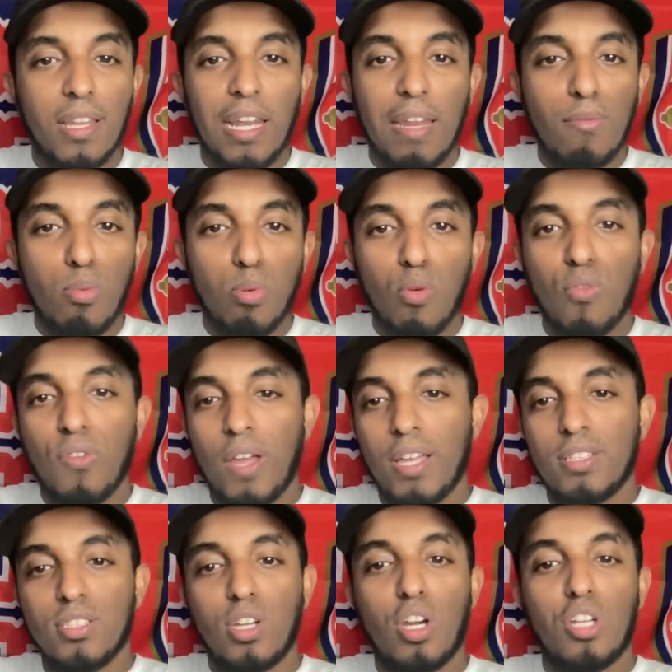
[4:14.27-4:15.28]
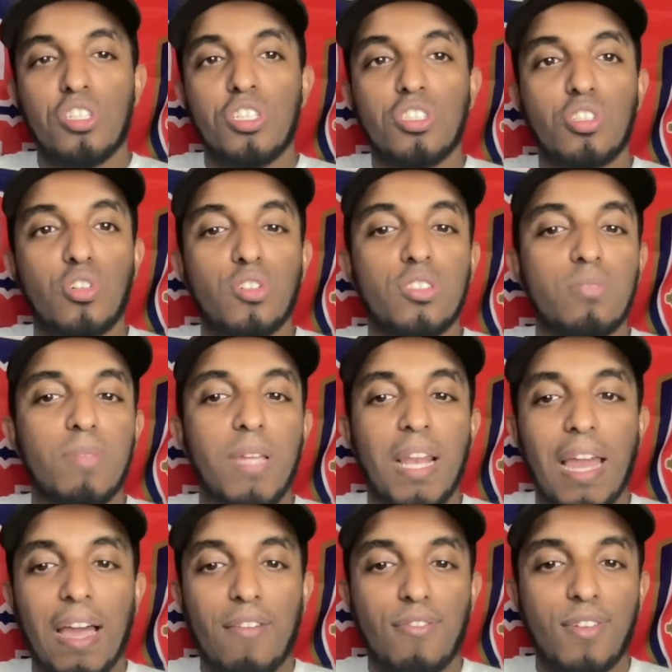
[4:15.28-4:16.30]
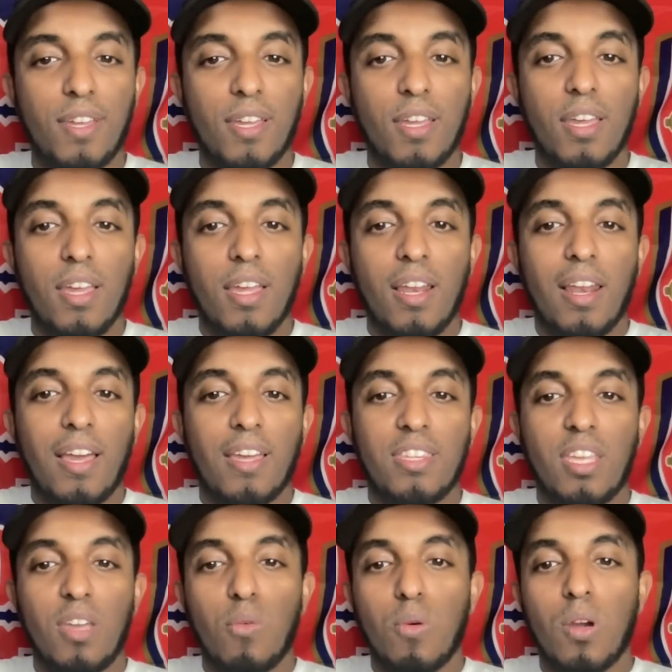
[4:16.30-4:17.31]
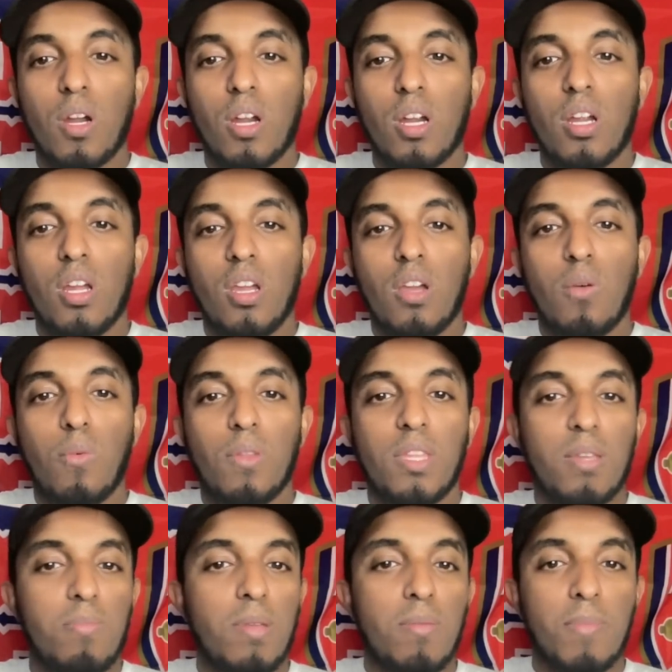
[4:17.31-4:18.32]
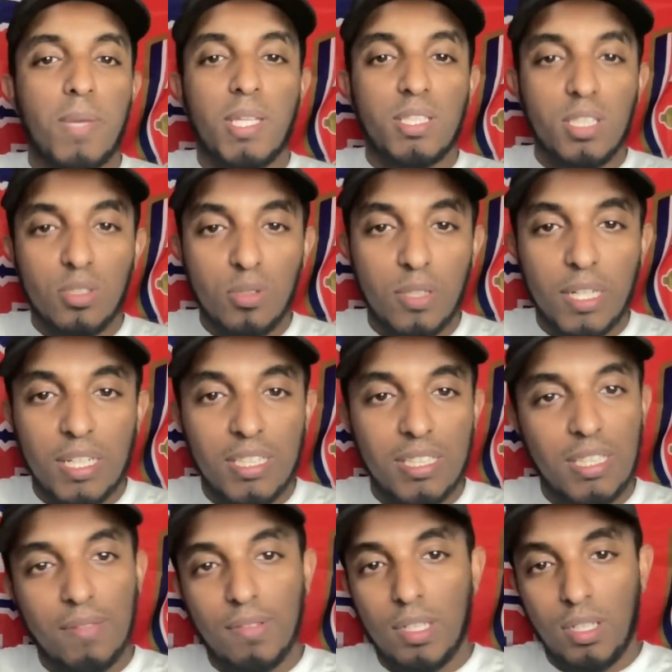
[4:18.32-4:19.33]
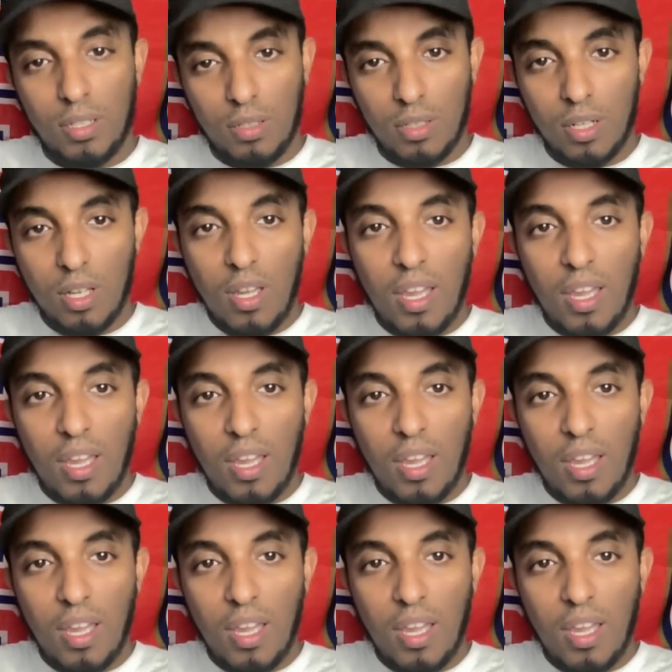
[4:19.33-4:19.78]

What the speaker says: Liverpool fans are just going to be laughing like they were when they beat Manchester United 7-0,